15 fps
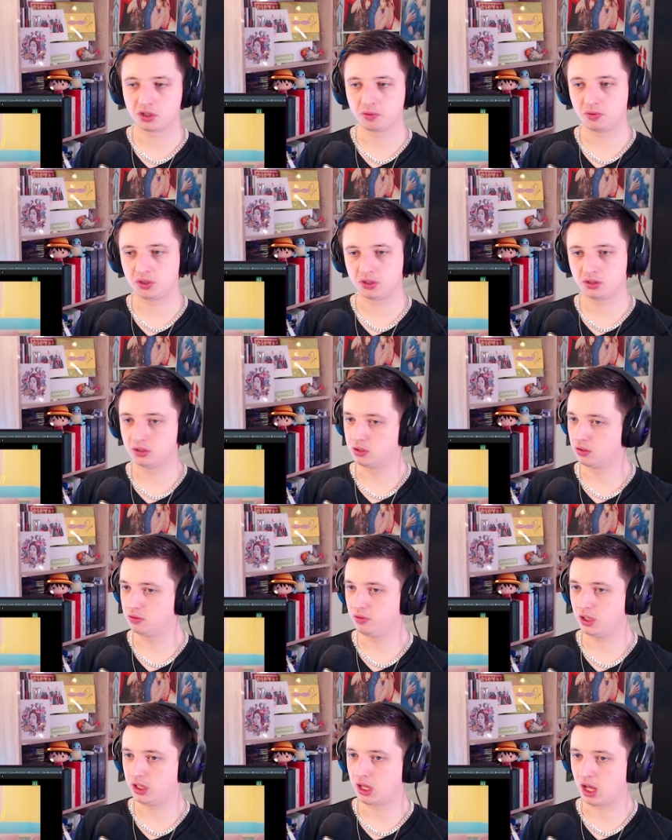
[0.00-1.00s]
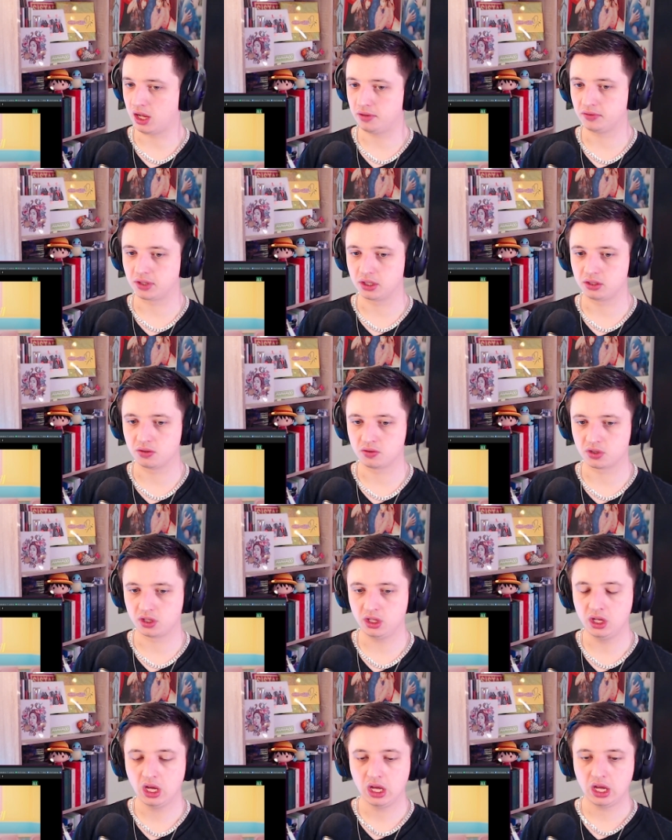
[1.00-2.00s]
we don't really have that usually.